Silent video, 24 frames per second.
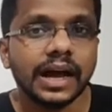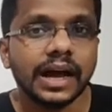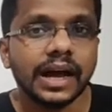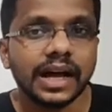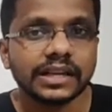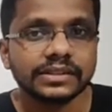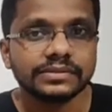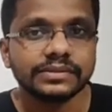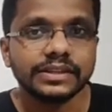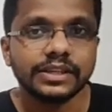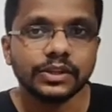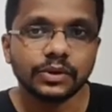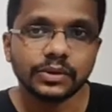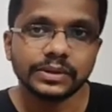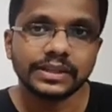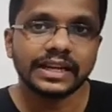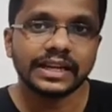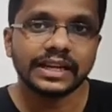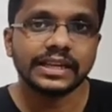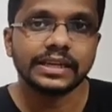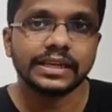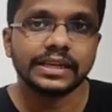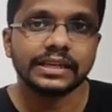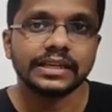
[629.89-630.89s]
As we know
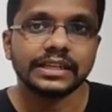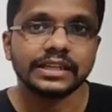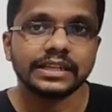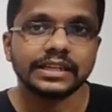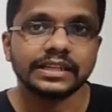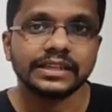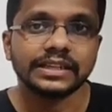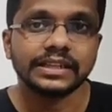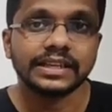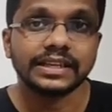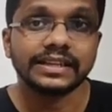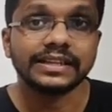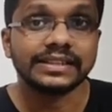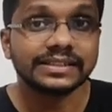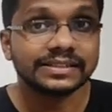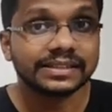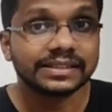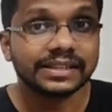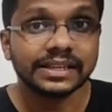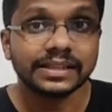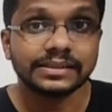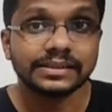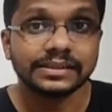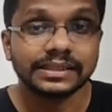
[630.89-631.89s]
that the
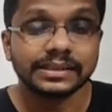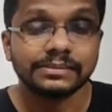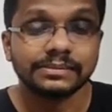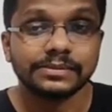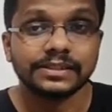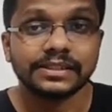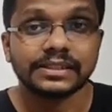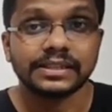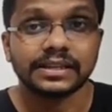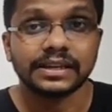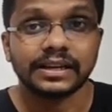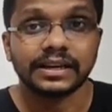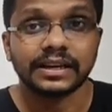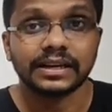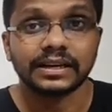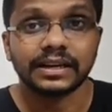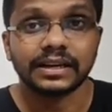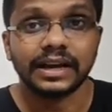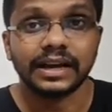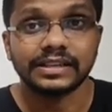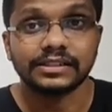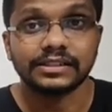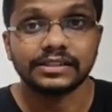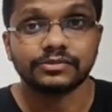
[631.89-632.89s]
industrial enzymes
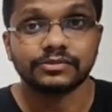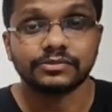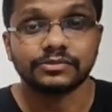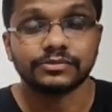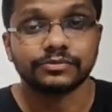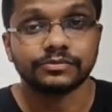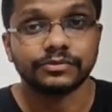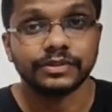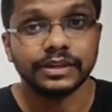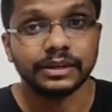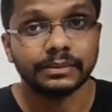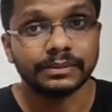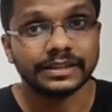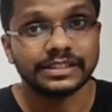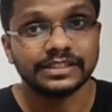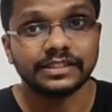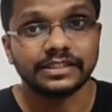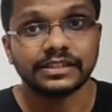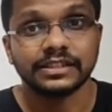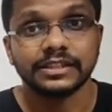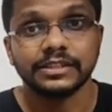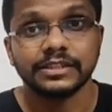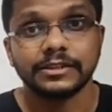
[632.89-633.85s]
has very much